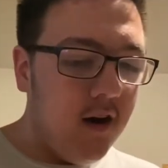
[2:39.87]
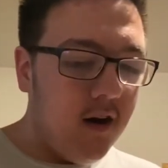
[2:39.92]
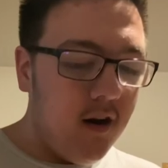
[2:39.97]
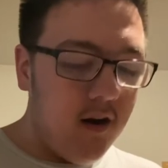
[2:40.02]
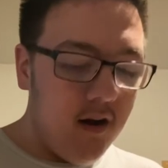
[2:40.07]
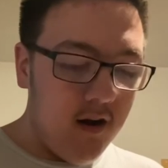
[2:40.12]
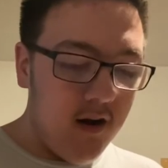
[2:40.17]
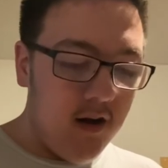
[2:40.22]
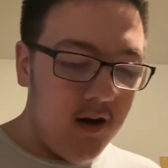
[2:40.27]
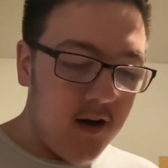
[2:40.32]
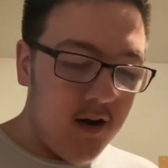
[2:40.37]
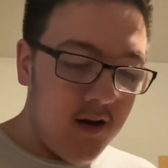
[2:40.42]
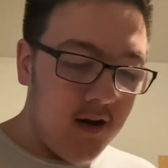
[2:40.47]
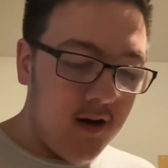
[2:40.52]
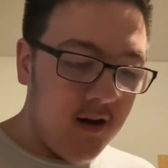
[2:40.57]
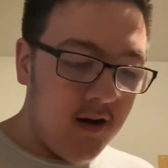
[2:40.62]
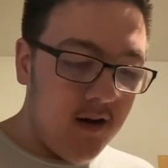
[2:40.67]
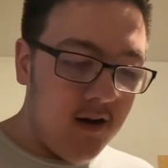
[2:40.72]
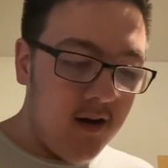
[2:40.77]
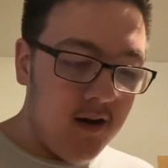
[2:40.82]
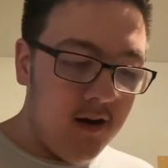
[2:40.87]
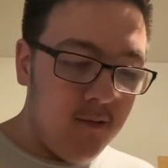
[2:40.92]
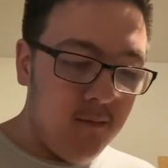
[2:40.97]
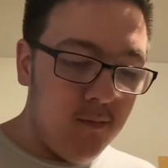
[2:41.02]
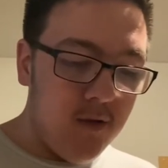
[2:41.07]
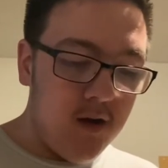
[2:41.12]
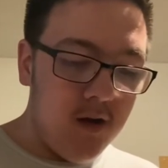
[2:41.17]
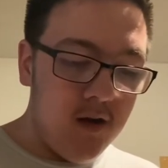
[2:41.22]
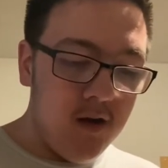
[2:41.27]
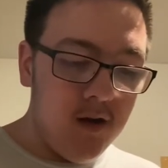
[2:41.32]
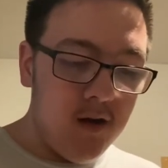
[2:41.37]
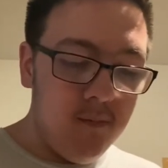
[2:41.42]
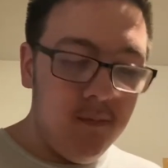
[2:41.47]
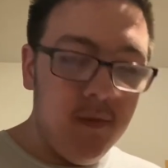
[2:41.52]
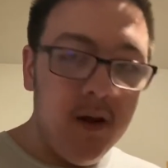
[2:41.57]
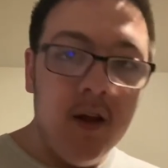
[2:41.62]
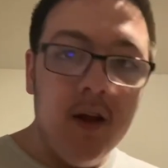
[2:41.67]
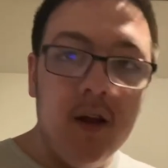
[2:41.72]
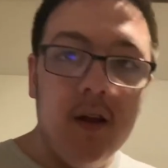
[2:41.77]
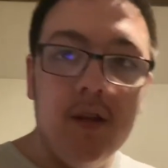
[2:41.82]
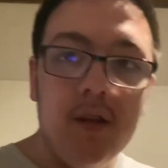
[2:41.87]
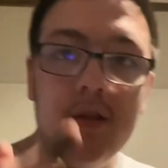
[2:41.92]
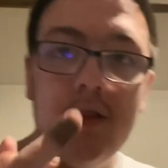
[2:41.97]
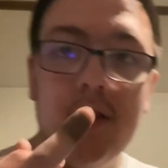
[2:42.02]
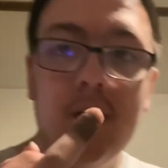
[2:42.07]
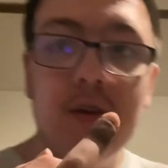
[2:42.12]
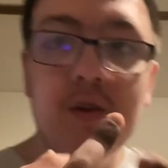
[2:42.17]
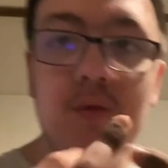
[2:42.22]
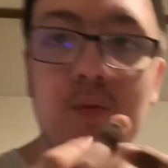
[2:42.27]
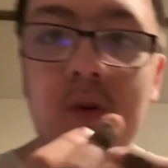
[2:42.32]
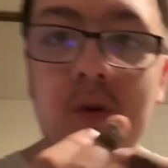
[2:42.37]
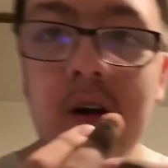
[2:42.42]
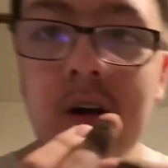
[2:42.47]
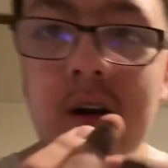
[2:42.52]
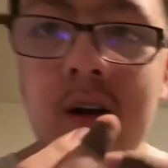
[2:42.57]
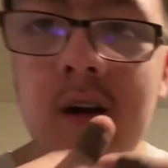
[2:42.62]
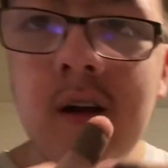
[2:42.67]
Um, um, this one,